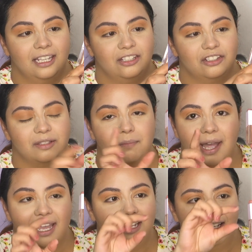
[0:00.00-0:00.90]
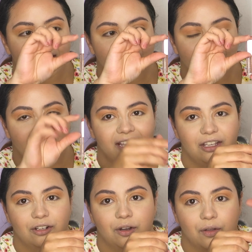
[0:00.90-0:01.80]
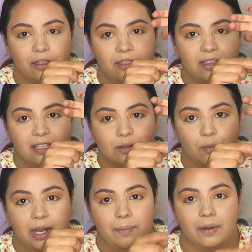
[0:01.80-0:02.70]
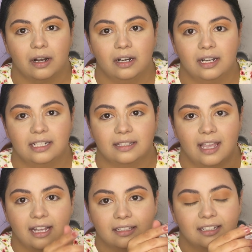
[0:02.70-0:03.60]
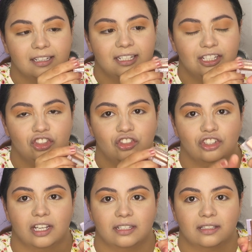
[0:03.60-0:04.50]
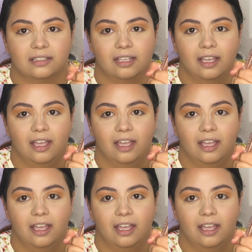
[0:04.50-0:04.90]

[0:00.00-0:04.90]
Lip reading: And just mind that, you know, this white part is technically just